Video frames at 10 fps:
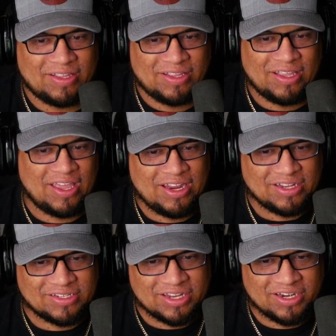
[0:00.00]
Yeah, he
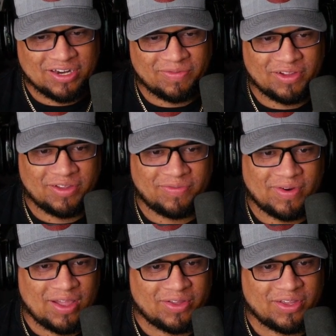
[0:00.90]
doesn't get enough love for
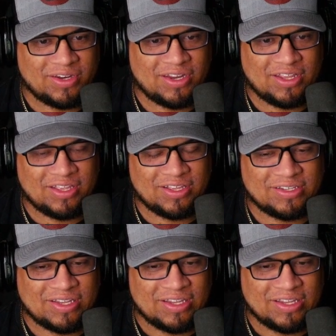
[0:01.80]
how good that he is.